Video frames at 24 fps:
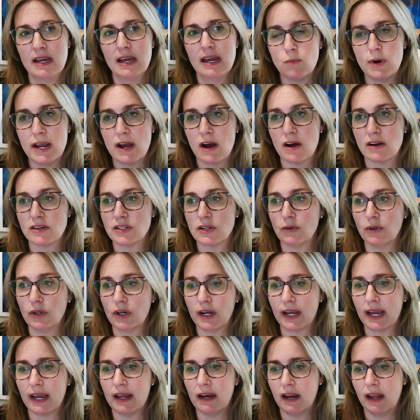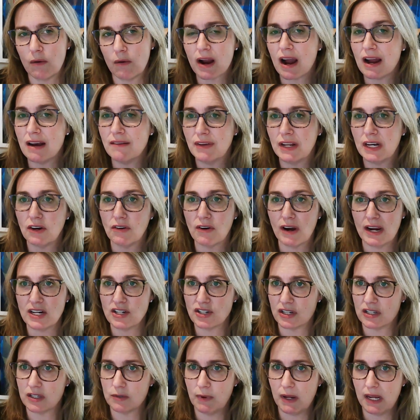We also look at what kind of
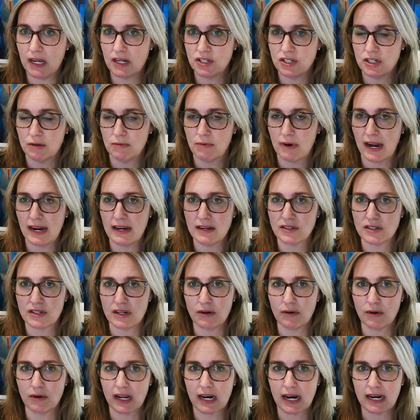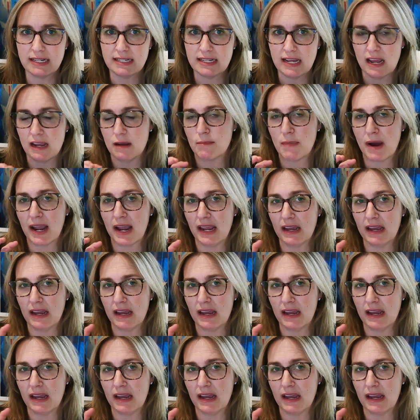integrations we can do, right? So can I take my